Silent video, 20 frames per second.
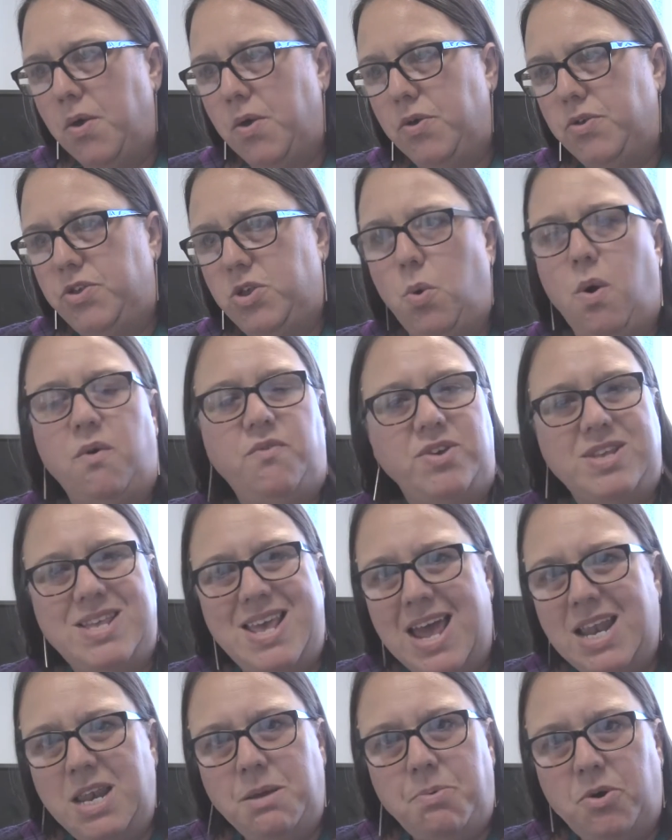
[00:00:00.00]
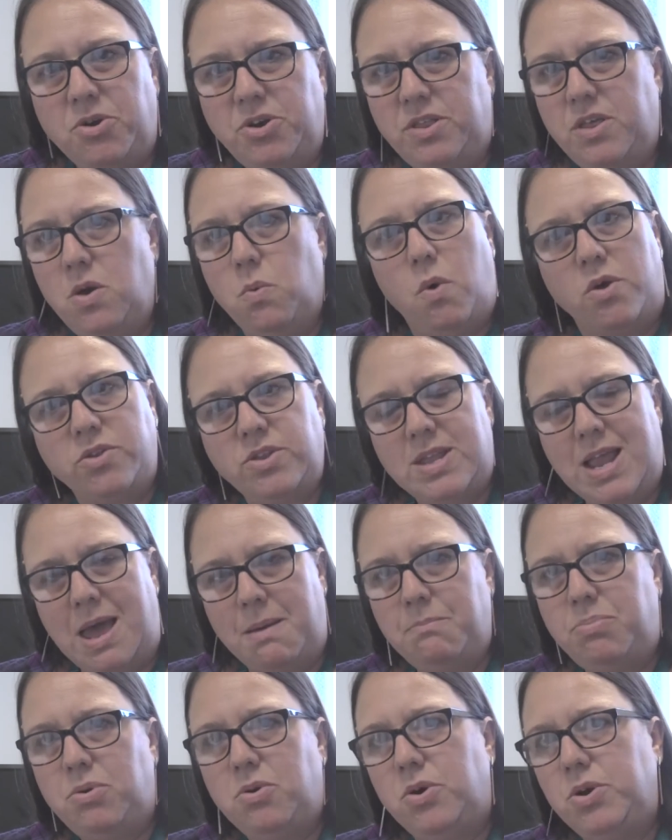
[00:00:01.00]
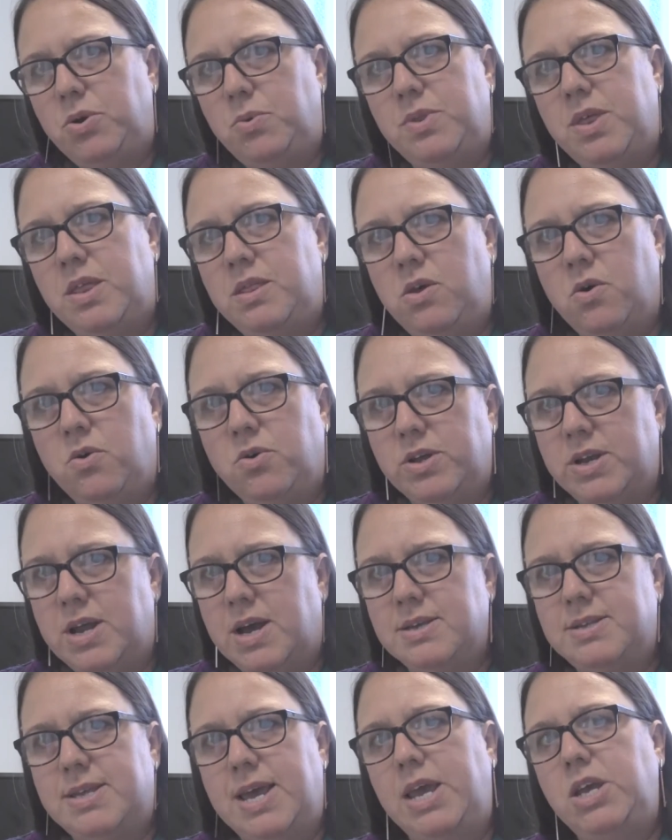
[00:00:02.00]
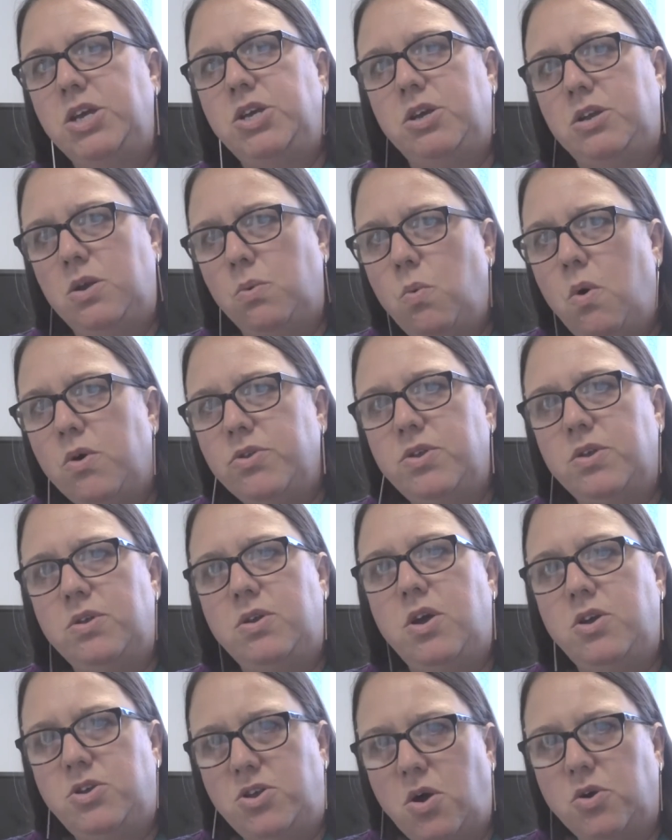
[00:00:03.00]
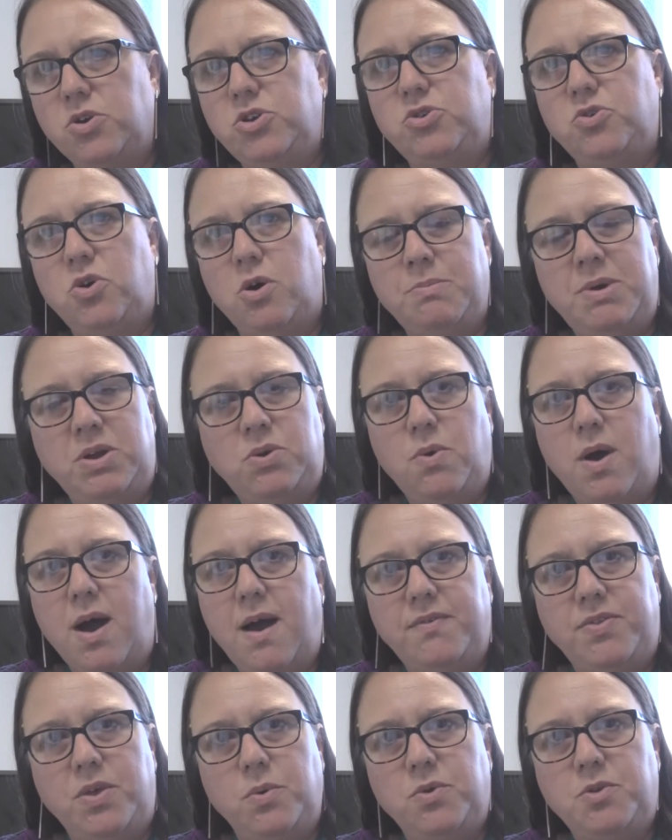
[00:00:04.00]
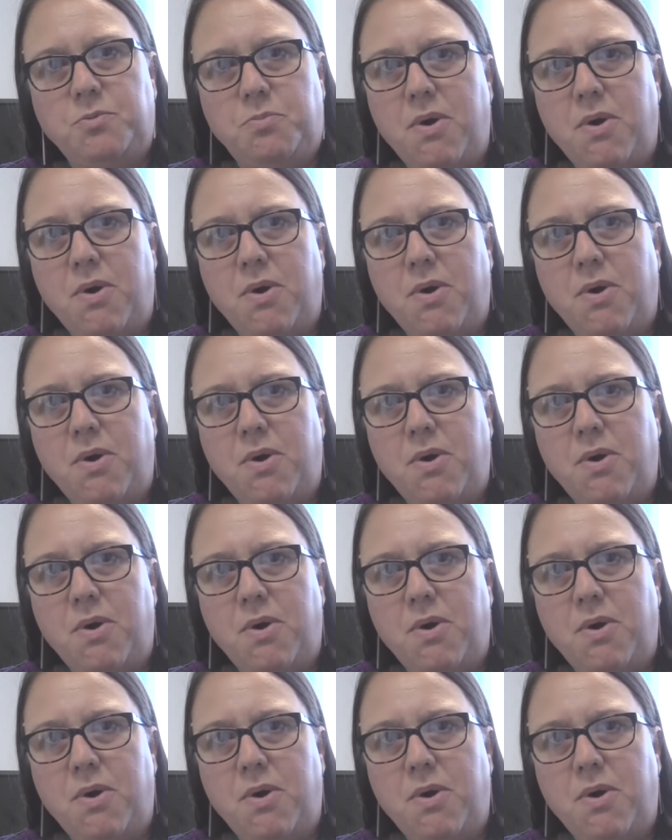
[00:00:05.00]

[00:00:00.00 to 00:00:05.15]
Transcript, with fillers: So, obviously, anybody that wasn't employed within the organisation and wasn't a doctor or midwife that was